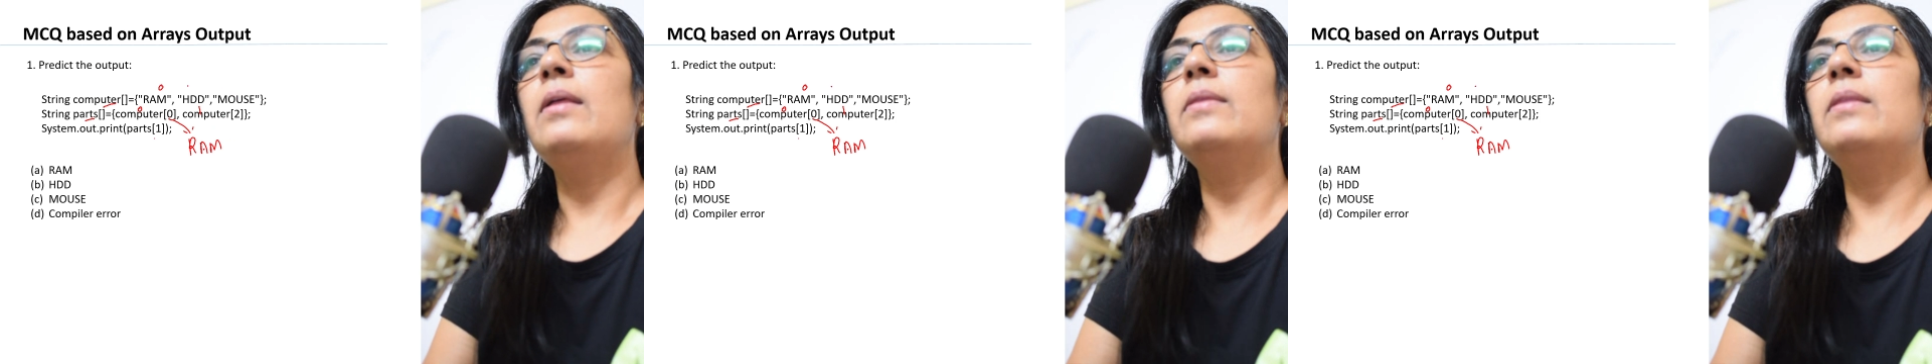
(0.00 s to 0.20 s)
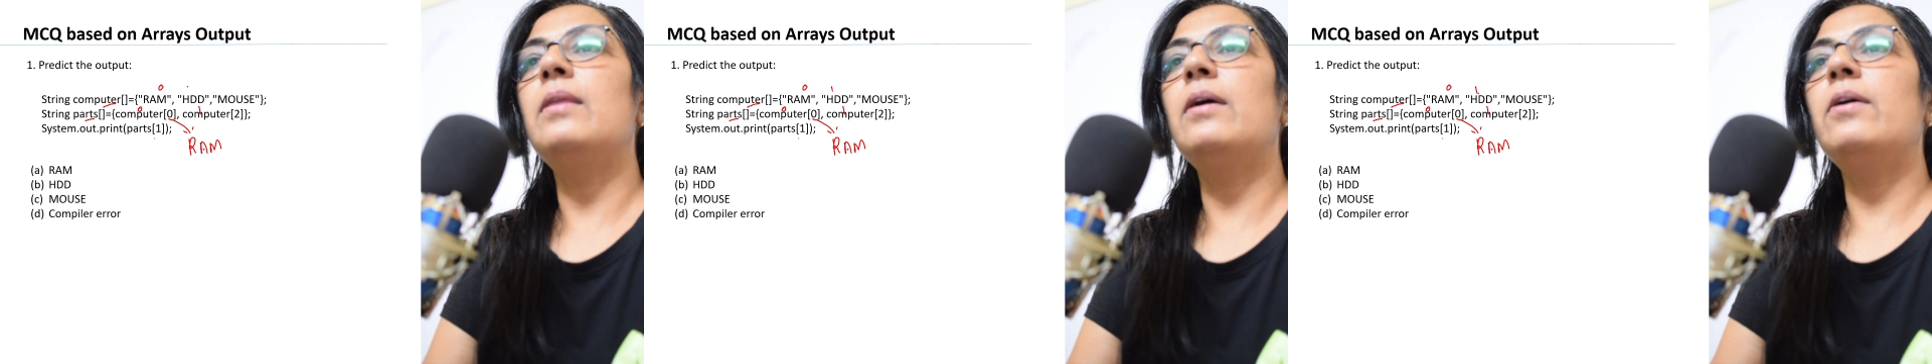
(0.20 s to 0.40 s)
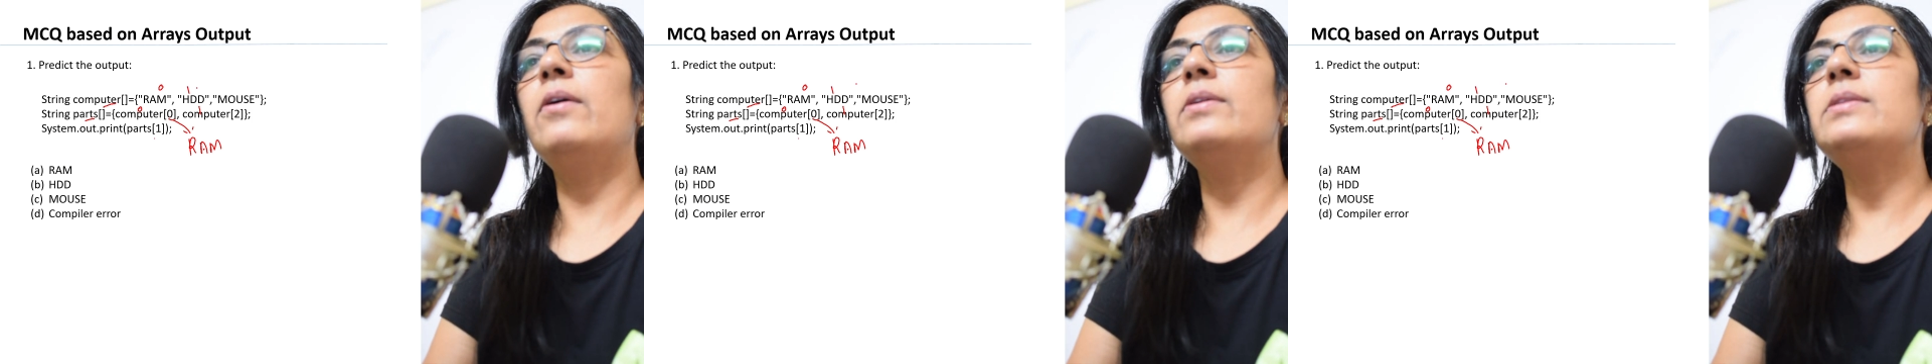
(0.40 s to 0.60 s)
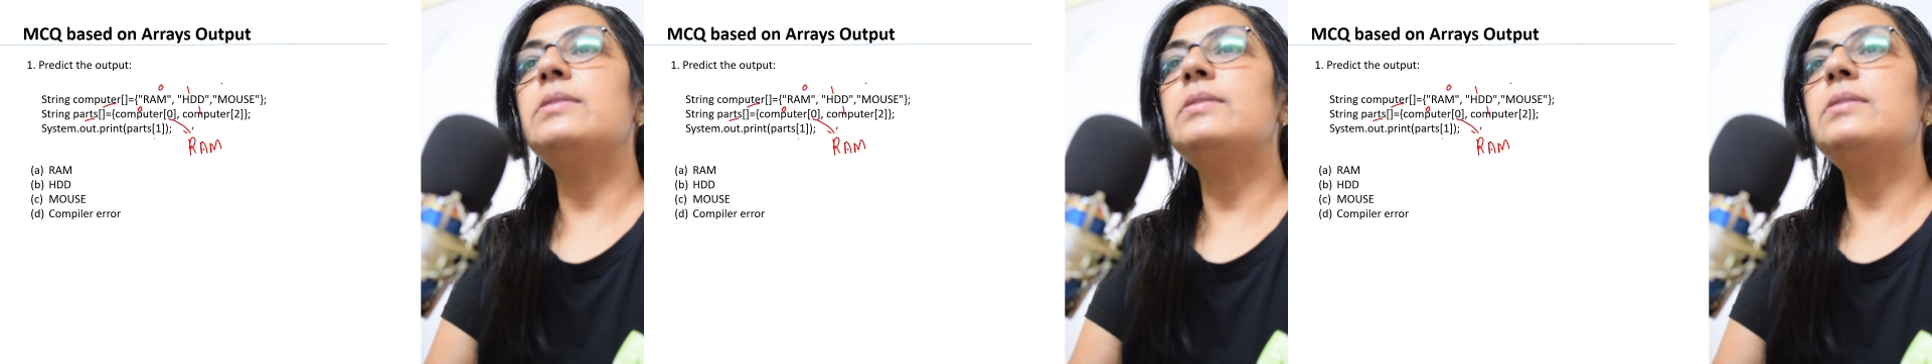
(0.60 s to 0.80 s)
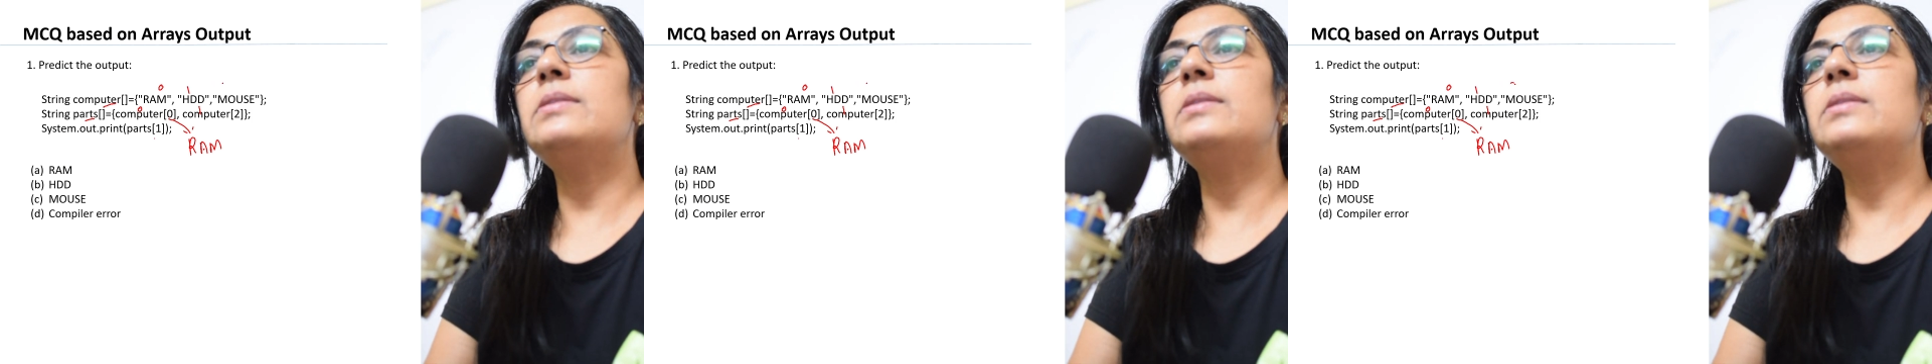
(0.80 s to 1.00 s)
the
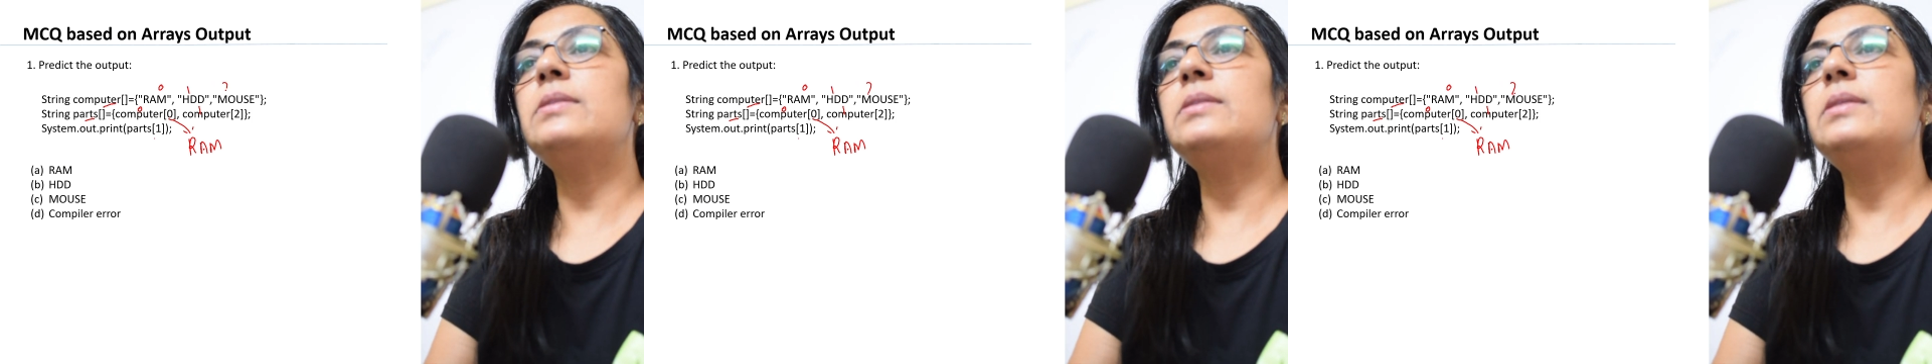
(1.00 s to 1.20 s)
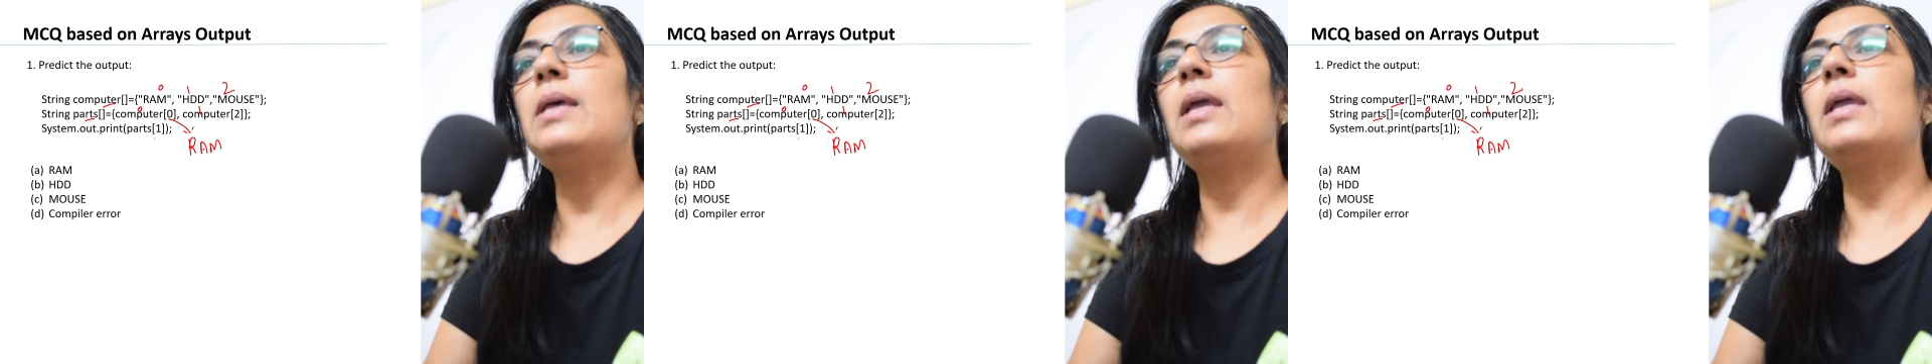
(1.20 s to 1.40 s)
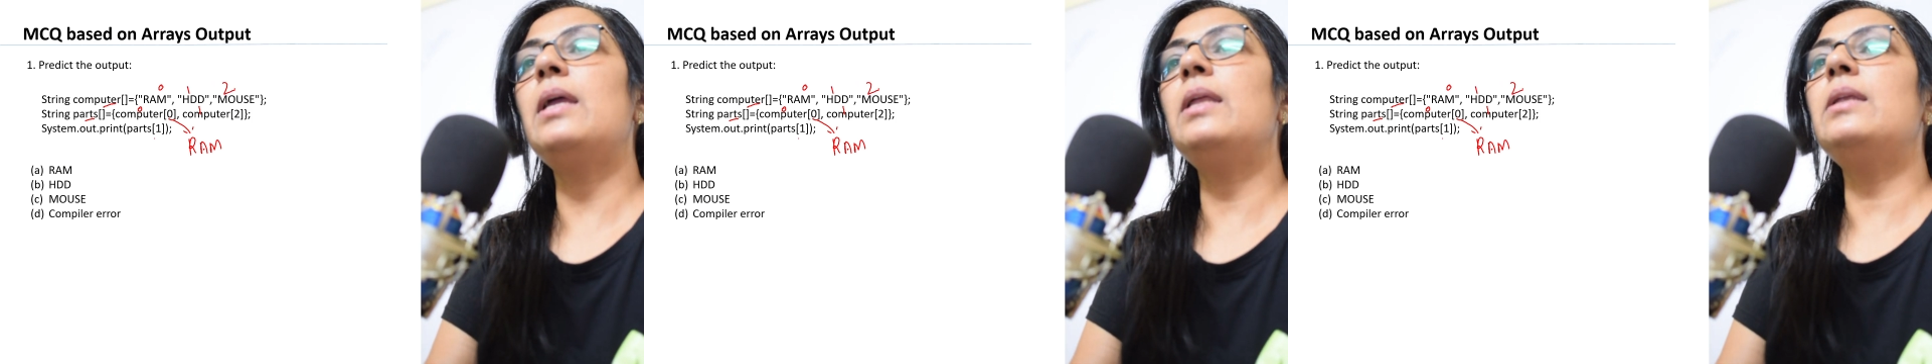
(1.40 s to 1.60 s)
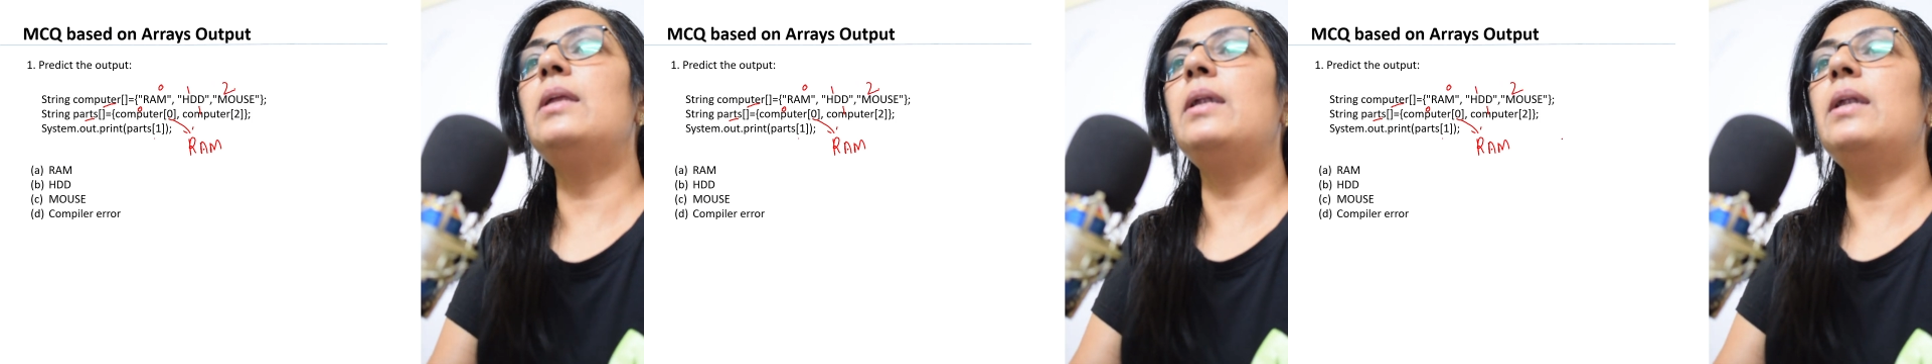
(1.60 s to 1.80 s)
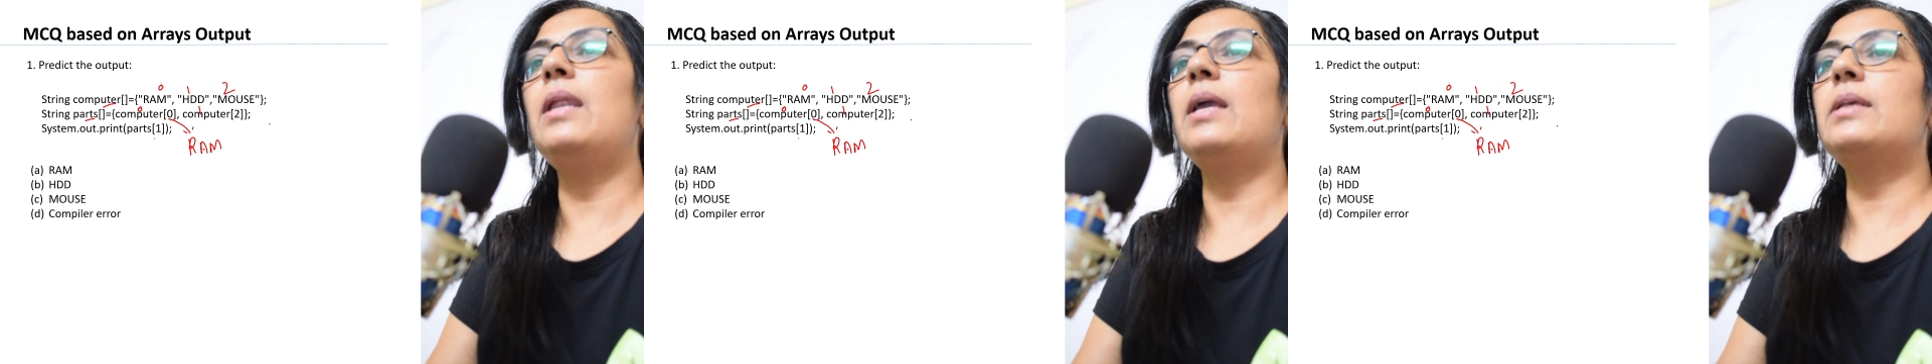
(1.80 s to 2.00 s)
second
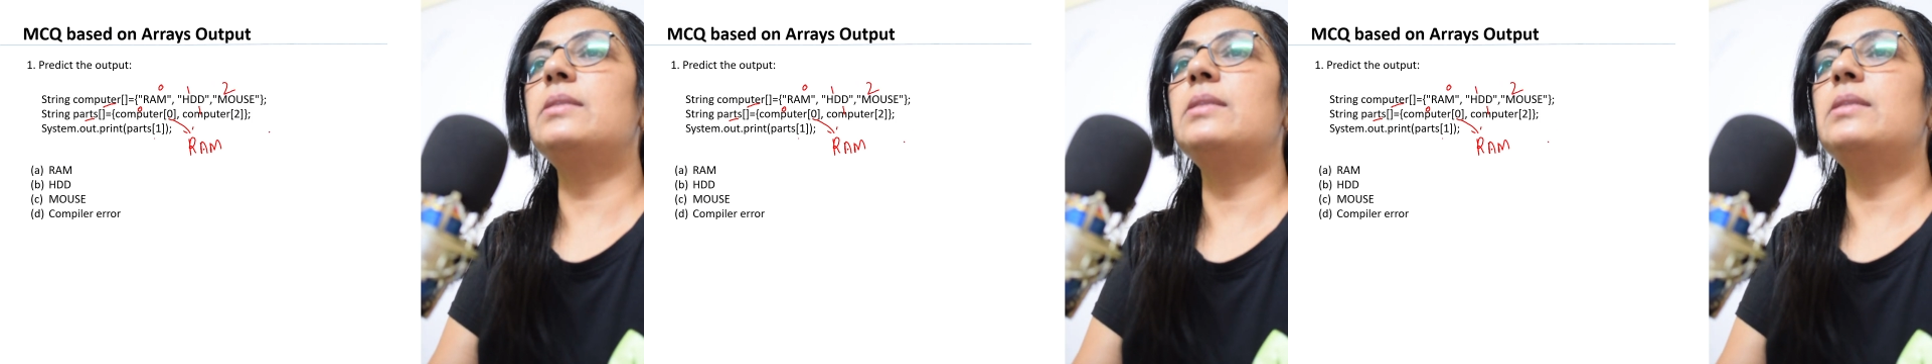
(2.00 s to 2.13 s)
index